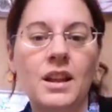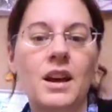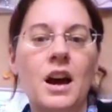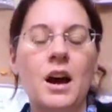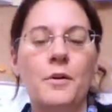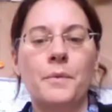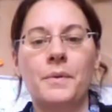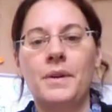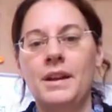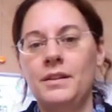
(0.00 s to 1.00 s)

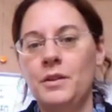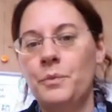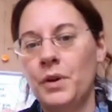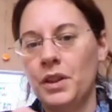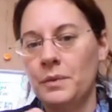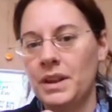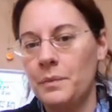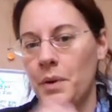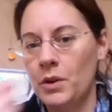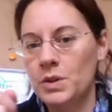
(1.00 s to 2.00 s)
You put them in the
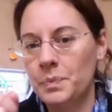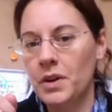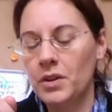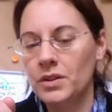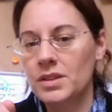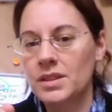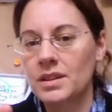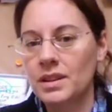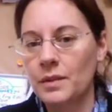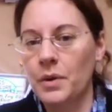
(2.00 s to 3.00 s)
post box.
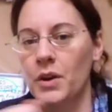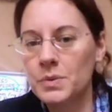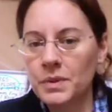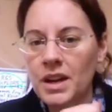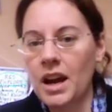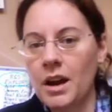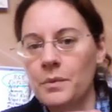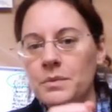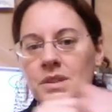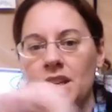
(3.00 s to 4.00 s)
The postman
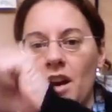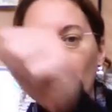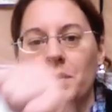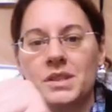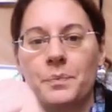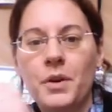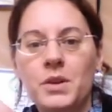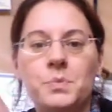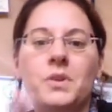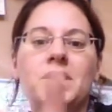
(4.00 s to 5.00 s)
comes, he opens the
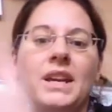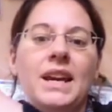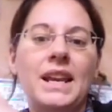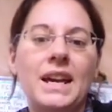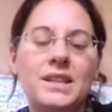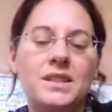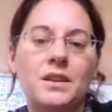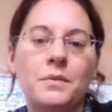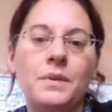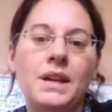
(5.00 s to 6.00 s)
post box, he collects
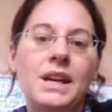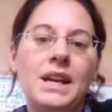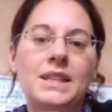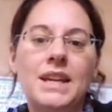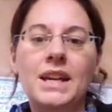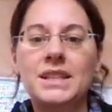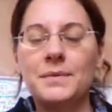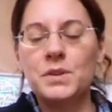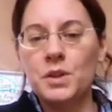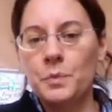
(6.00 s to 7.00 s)
them, he takes them
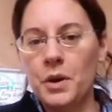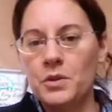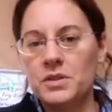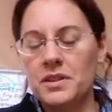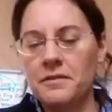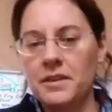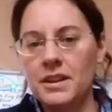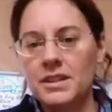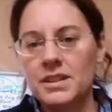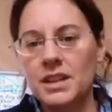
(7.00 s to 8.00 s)
to the post
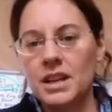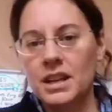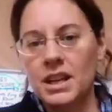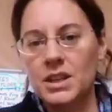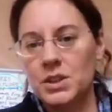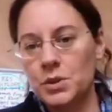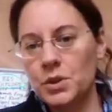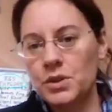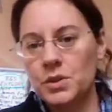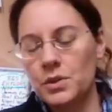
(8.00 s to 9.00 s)
office, he
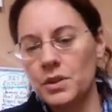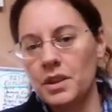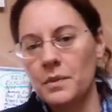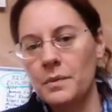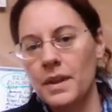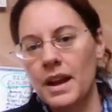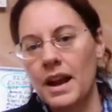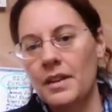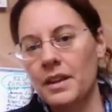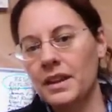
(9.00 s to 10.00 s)
sorts through them,
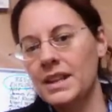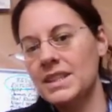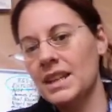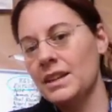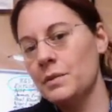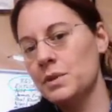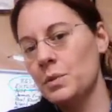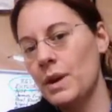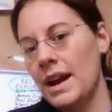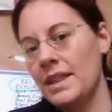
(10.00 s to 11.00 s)
and then they send them to
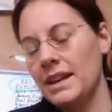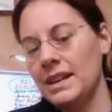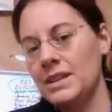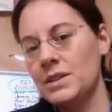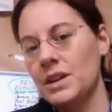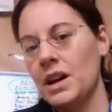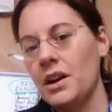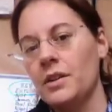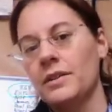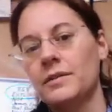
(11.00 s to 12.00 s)
where they need to
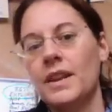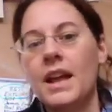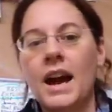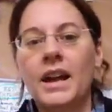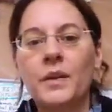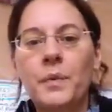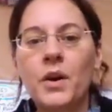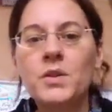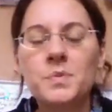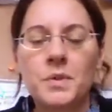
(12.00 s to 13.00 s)
go. And a
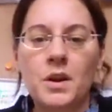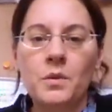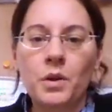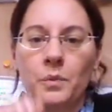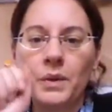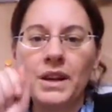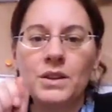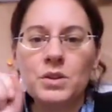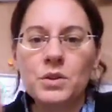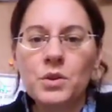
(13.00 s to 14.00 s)
postman will bring it
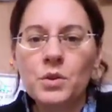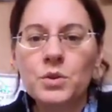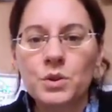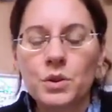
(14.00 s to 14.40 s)
to your door.